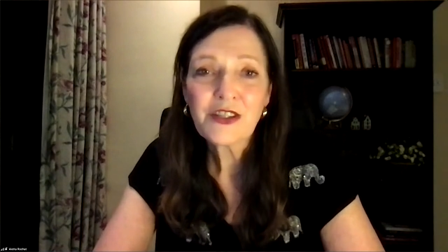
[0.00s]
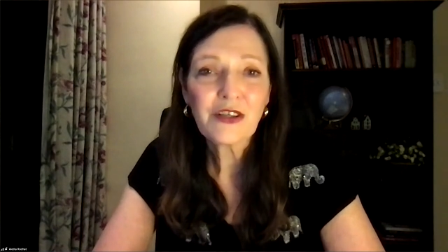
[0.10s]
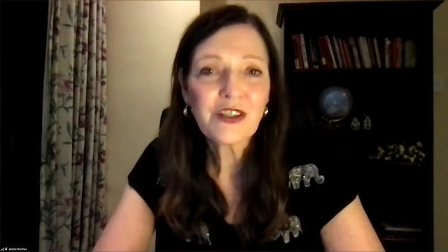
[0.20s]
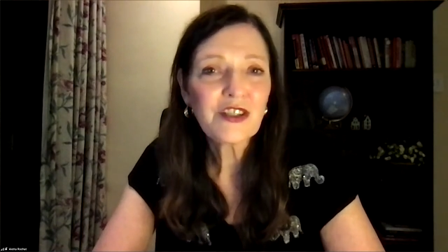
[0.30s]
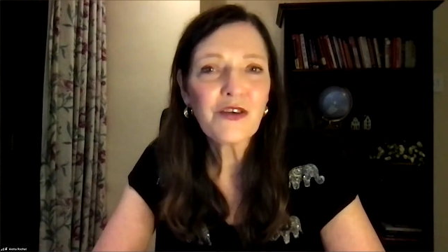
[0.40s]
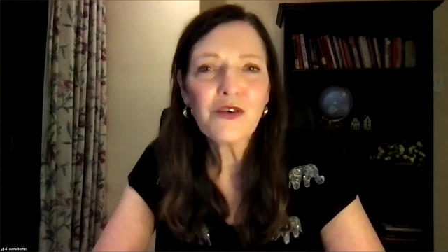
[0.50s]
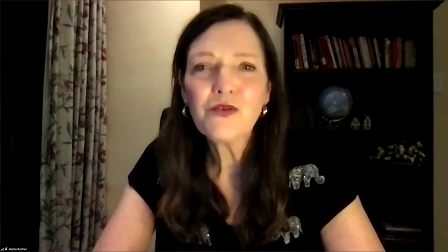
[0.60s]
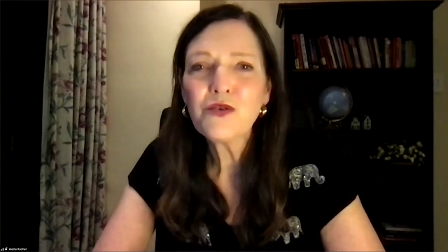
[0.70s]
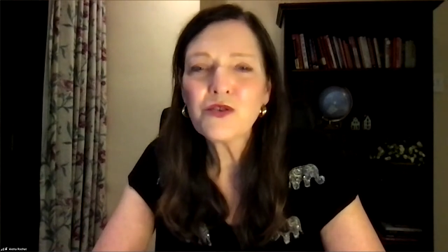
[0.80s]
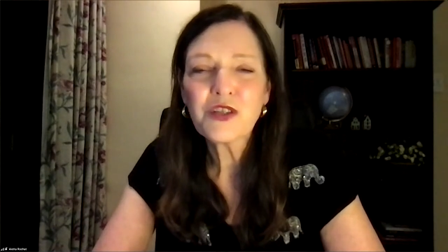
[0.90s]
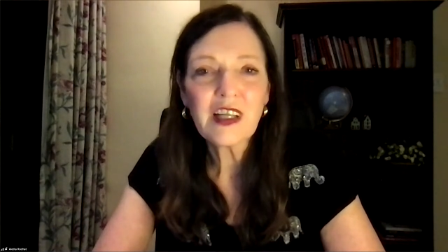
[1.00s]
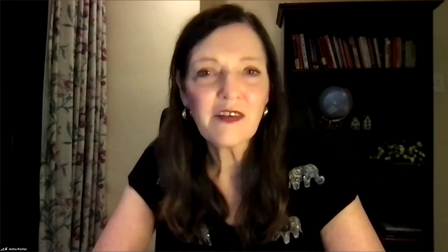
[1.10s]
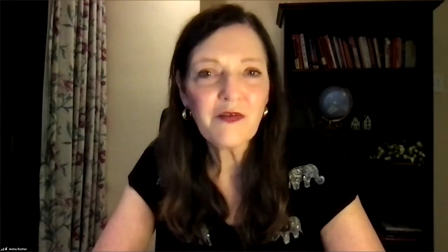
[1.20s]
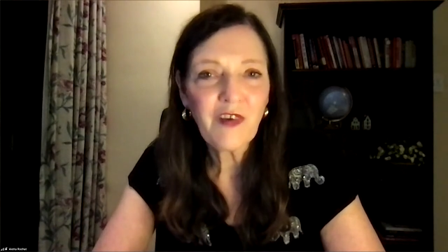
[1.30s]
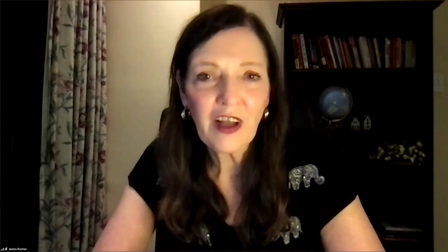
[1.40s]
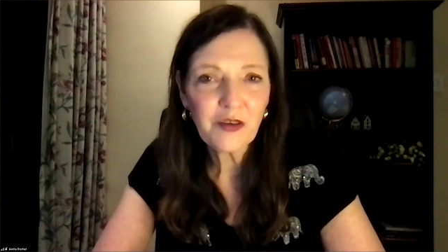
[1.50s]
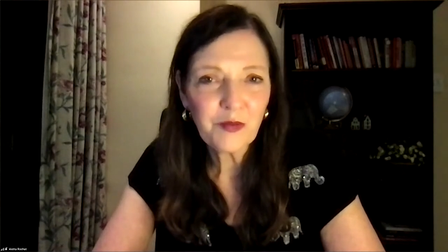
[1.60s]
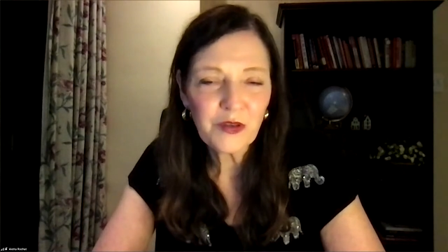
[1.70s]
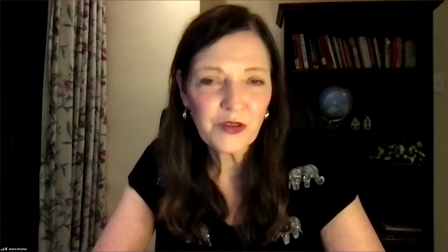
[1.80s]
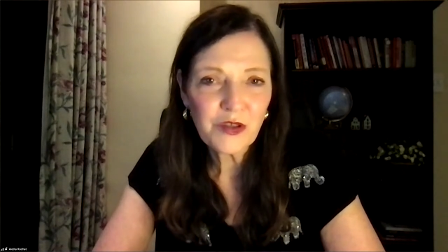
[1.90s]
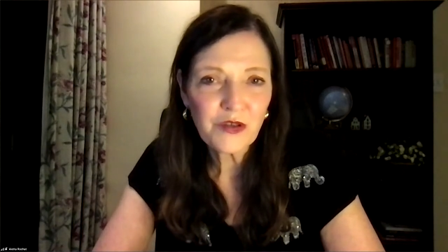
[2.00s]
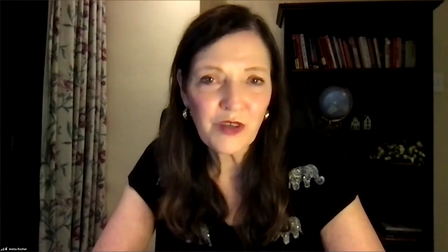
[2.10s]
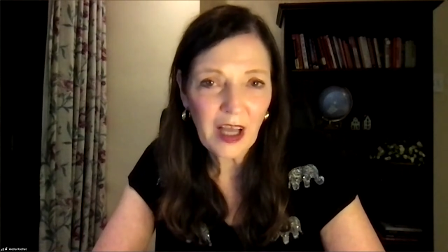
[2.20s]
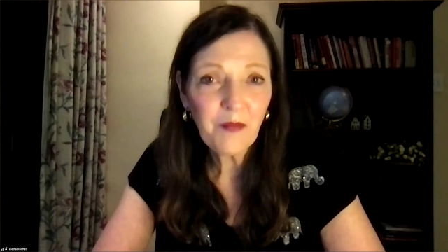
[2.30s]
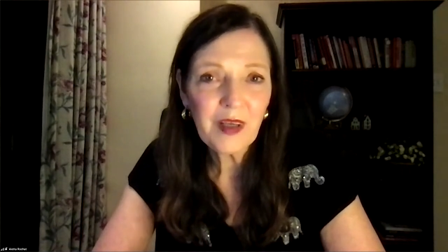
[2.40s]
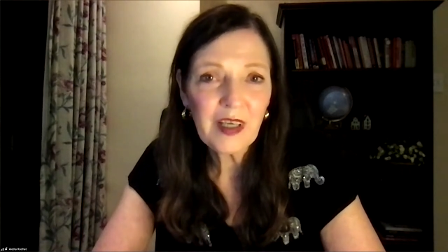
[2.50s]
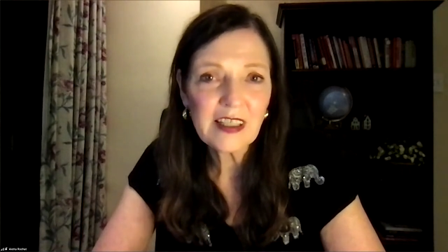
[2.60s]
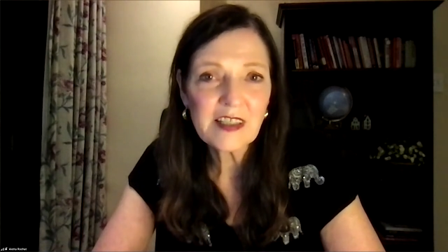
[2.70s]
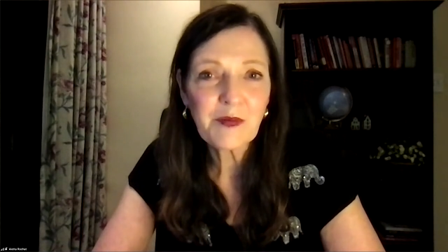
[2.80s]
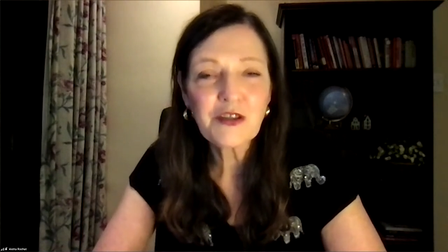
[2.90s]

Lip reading: That's hugely valuable to companies,